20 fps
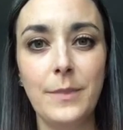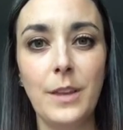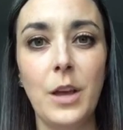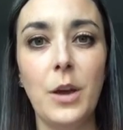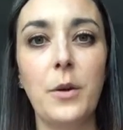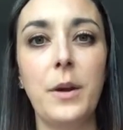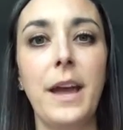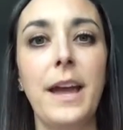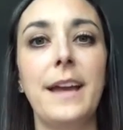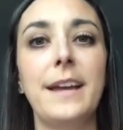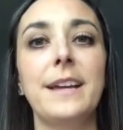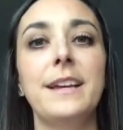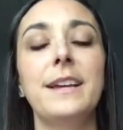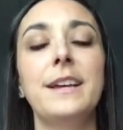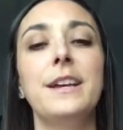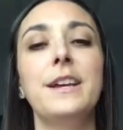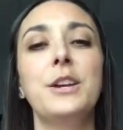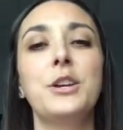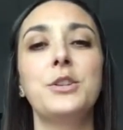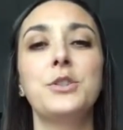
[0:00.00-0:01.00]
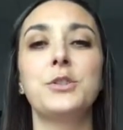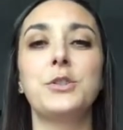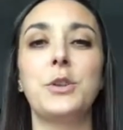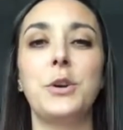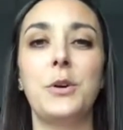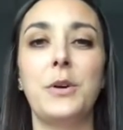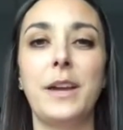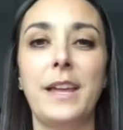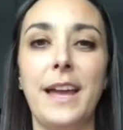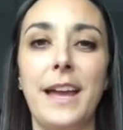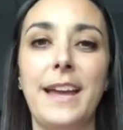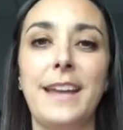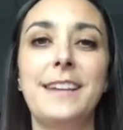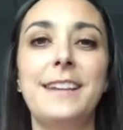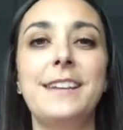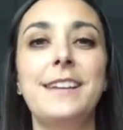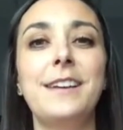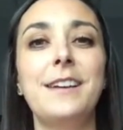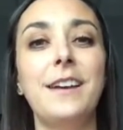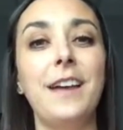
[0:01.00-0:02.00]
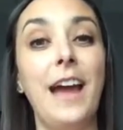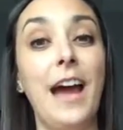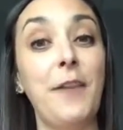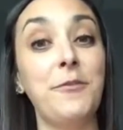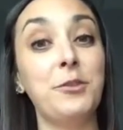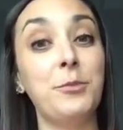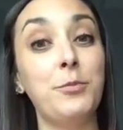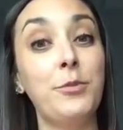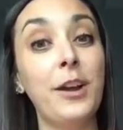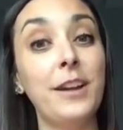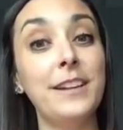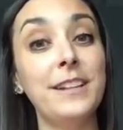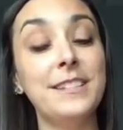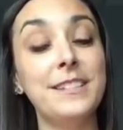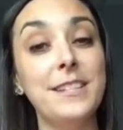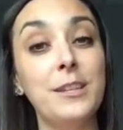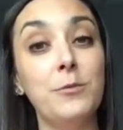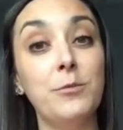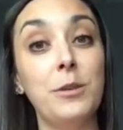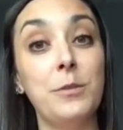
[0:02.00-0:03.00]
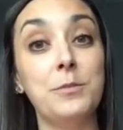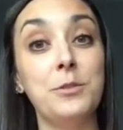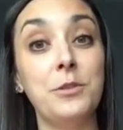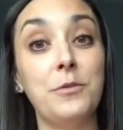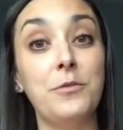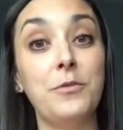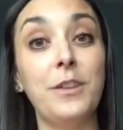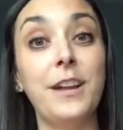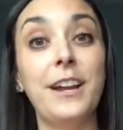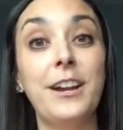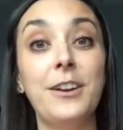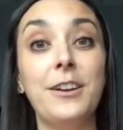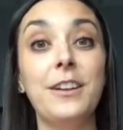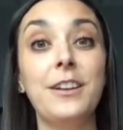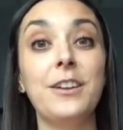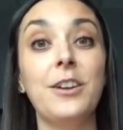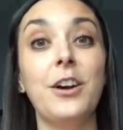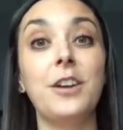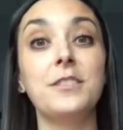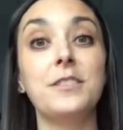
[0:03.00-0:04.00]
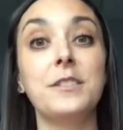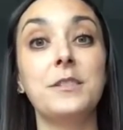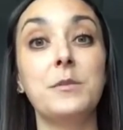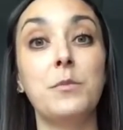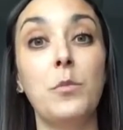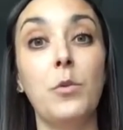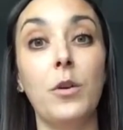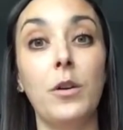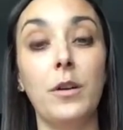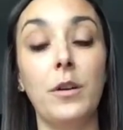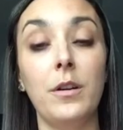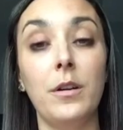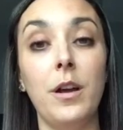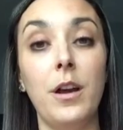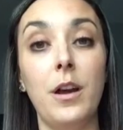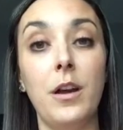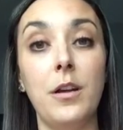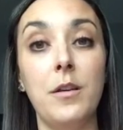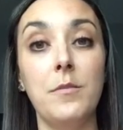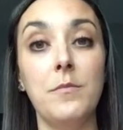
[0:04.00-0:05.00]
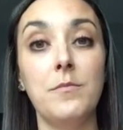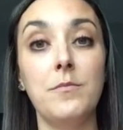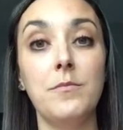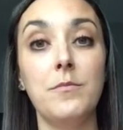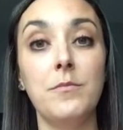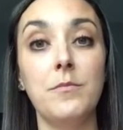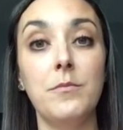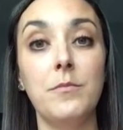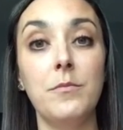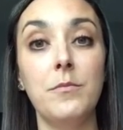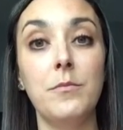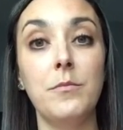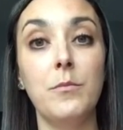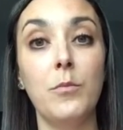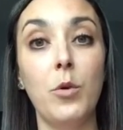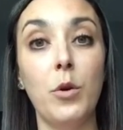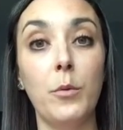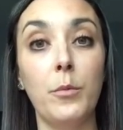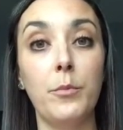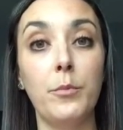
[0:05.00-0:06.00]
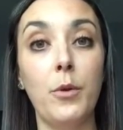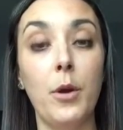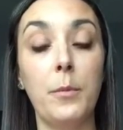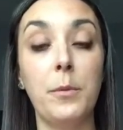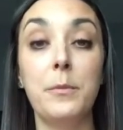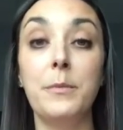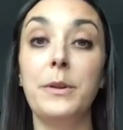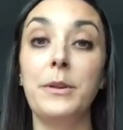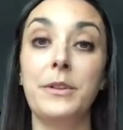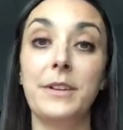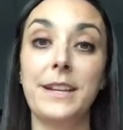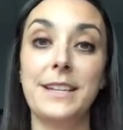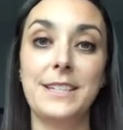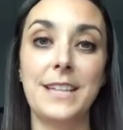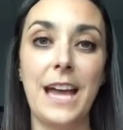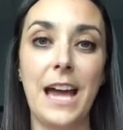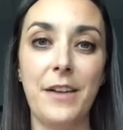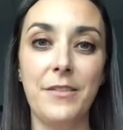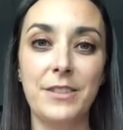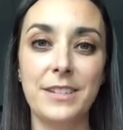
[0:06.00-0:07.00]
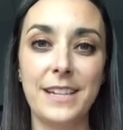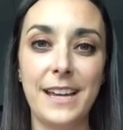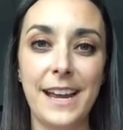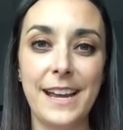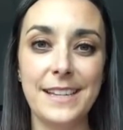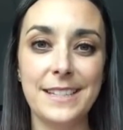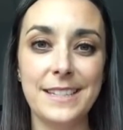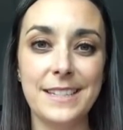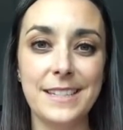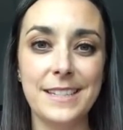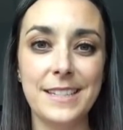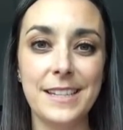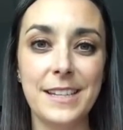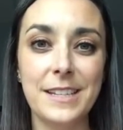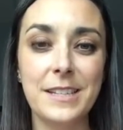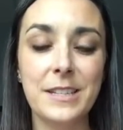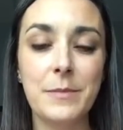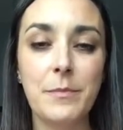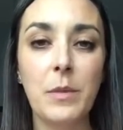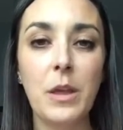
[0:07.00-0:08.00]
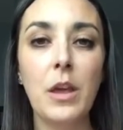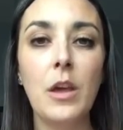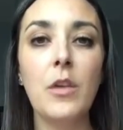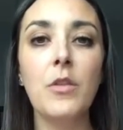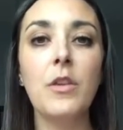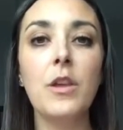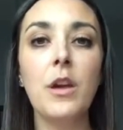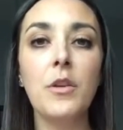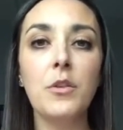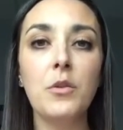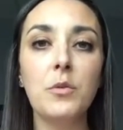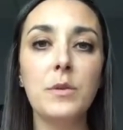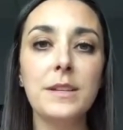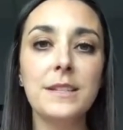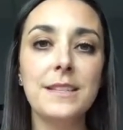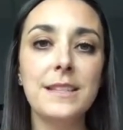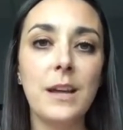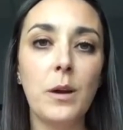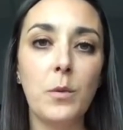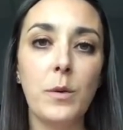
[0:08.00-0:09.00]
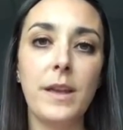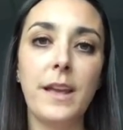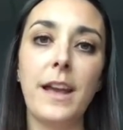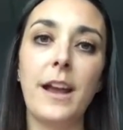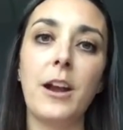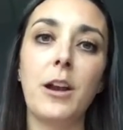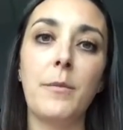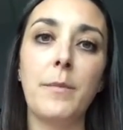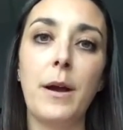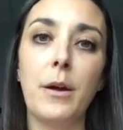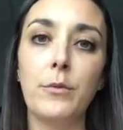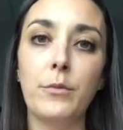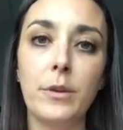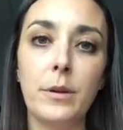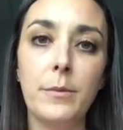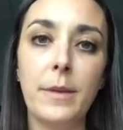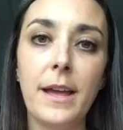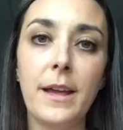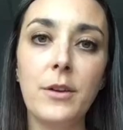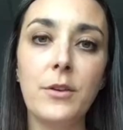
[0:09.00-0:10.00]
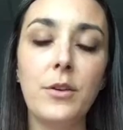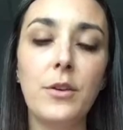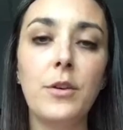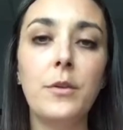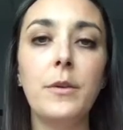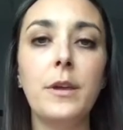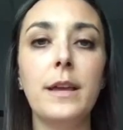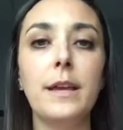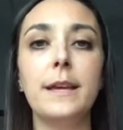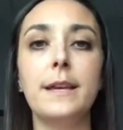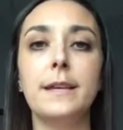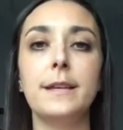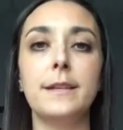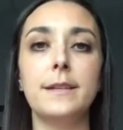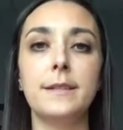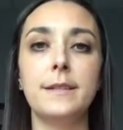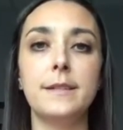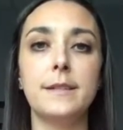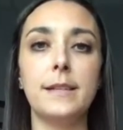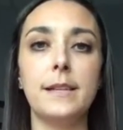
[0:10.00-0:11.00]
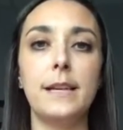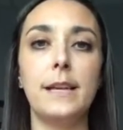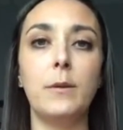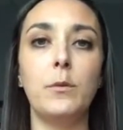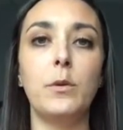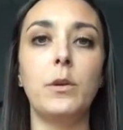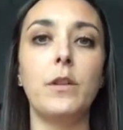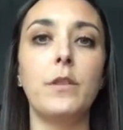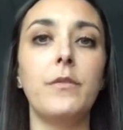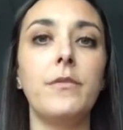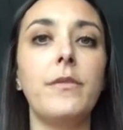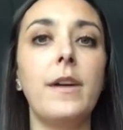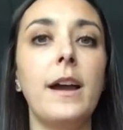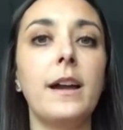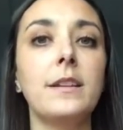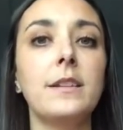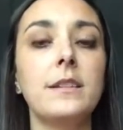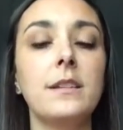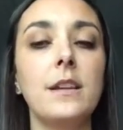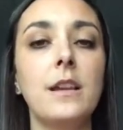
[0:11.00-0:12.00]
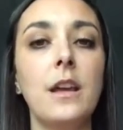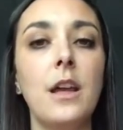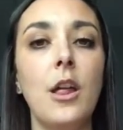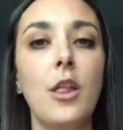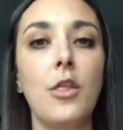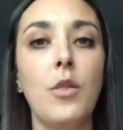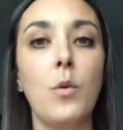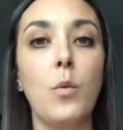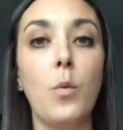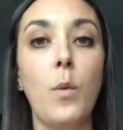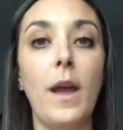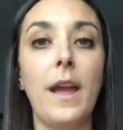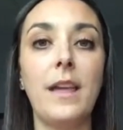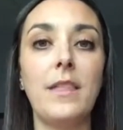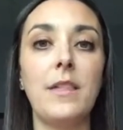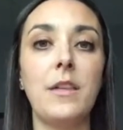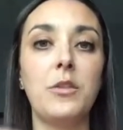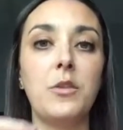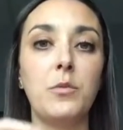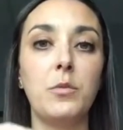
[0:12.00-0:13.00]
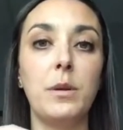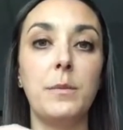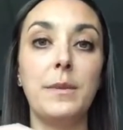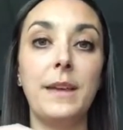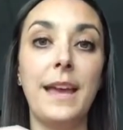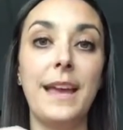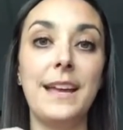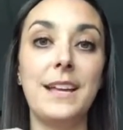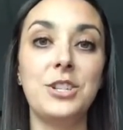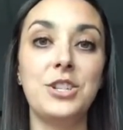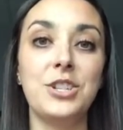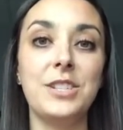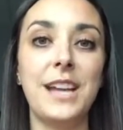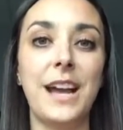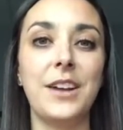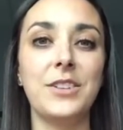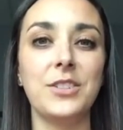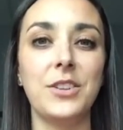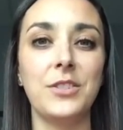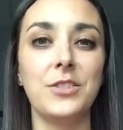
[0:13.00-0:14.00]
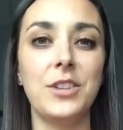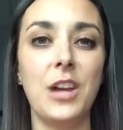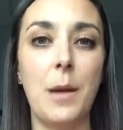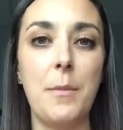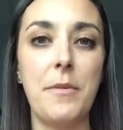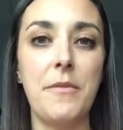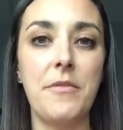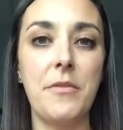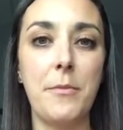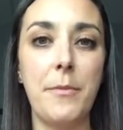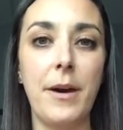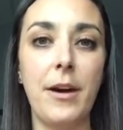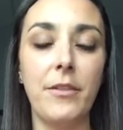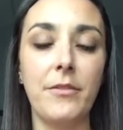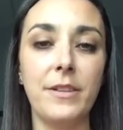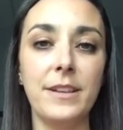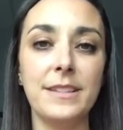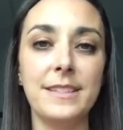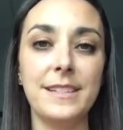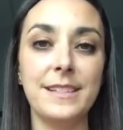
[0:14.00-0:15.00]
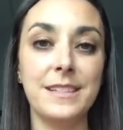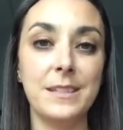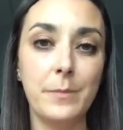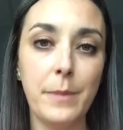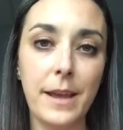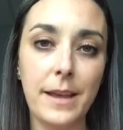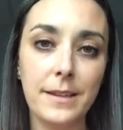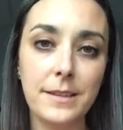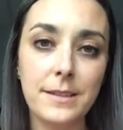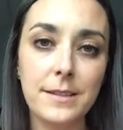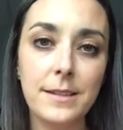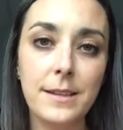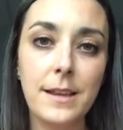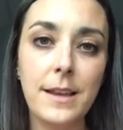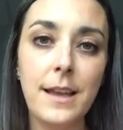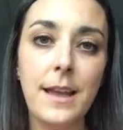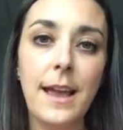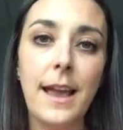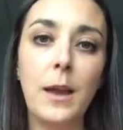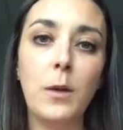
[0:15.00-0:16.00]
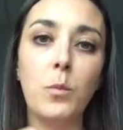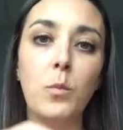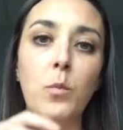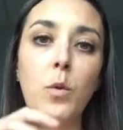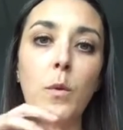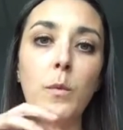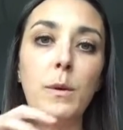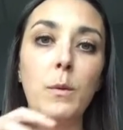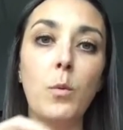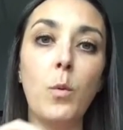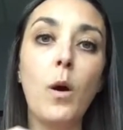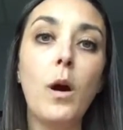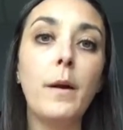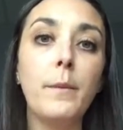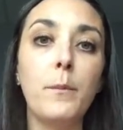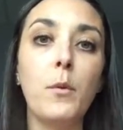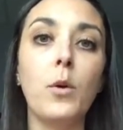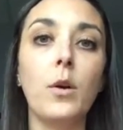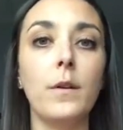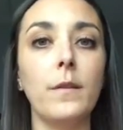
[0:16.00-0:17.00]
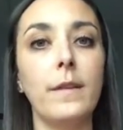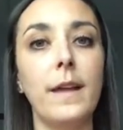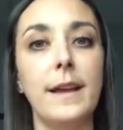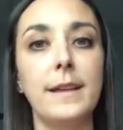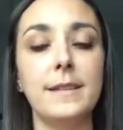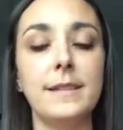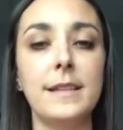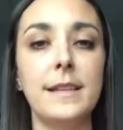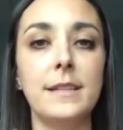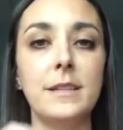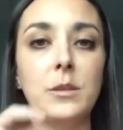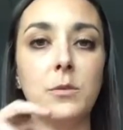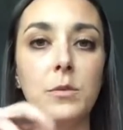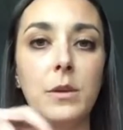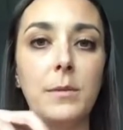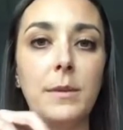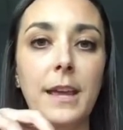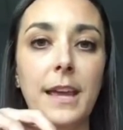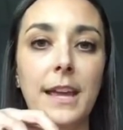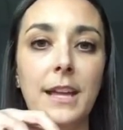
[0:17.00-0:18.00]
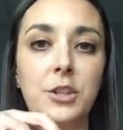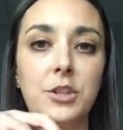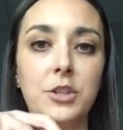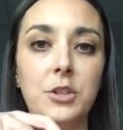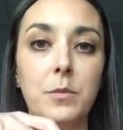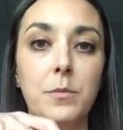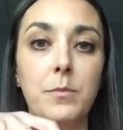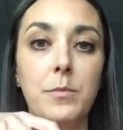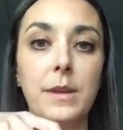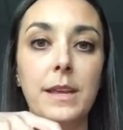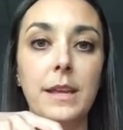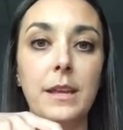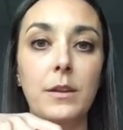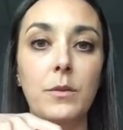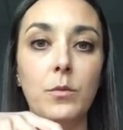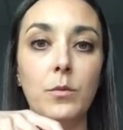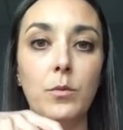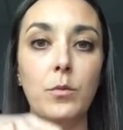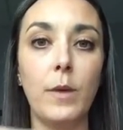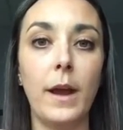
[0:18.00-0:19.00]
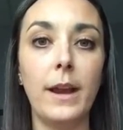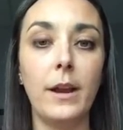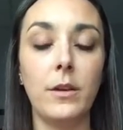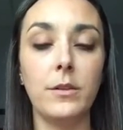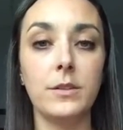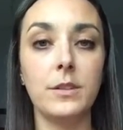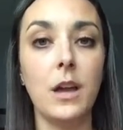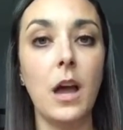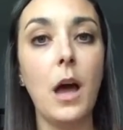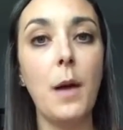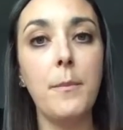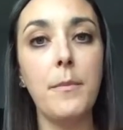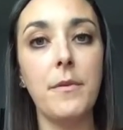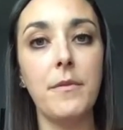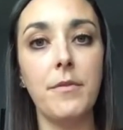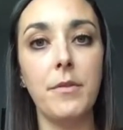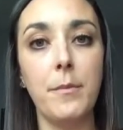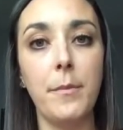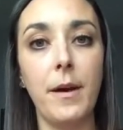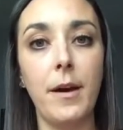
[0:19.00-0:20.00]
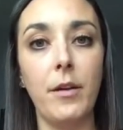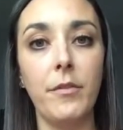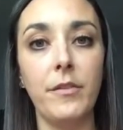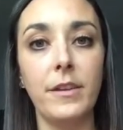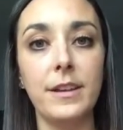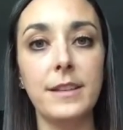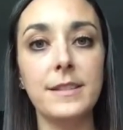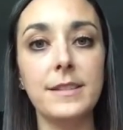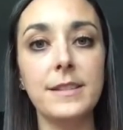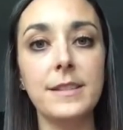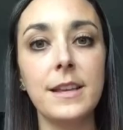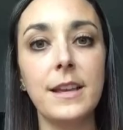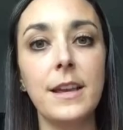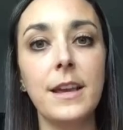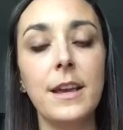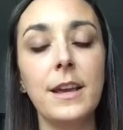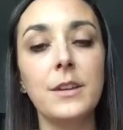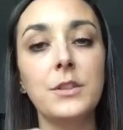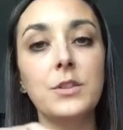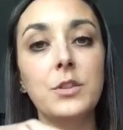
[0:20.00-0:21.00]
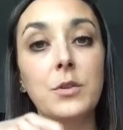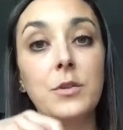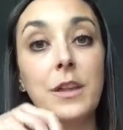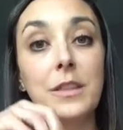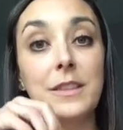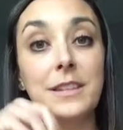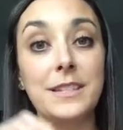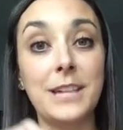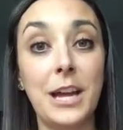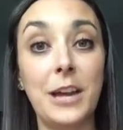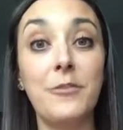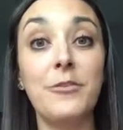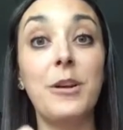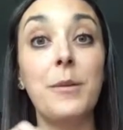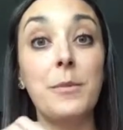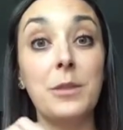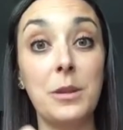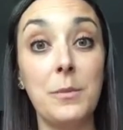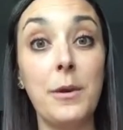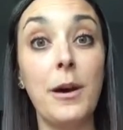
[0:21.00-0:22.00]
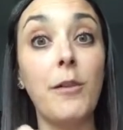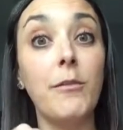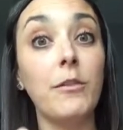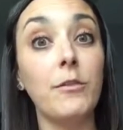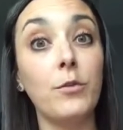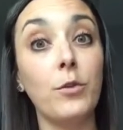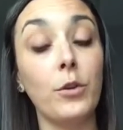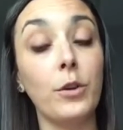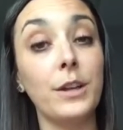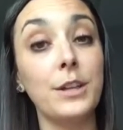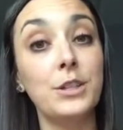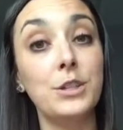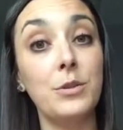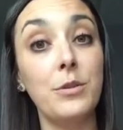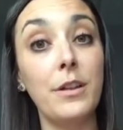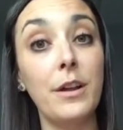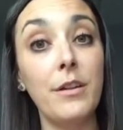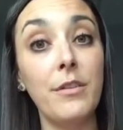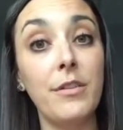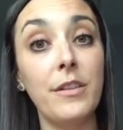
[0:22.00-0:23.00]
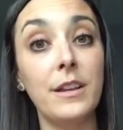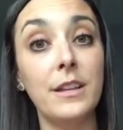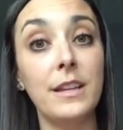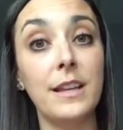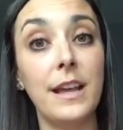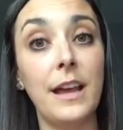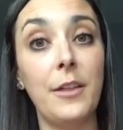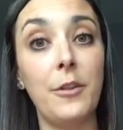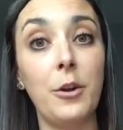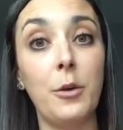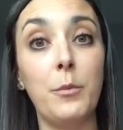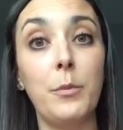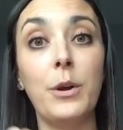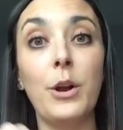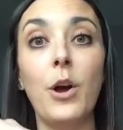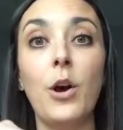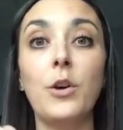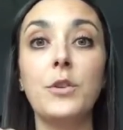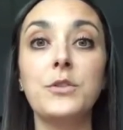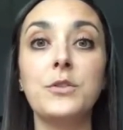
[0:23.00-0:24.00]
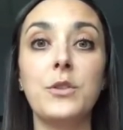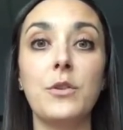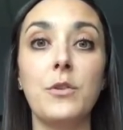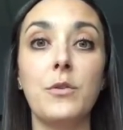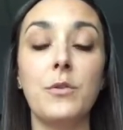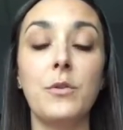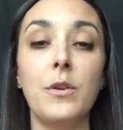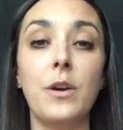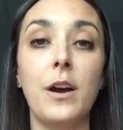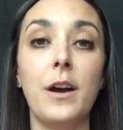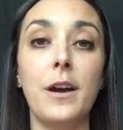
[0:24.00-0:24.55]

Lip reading: Okay, so again, after pregnancy, ribs are flared, causes more probability to have a diastasis. The other reason that we care about rib angle is it will affect the way that the rib cage stacks on top of the pelvis in space. And what we want, more or less, is the rib cage to be right on top of the pelvis so that the diaphragm and the pelvic floor can do their thing together, but also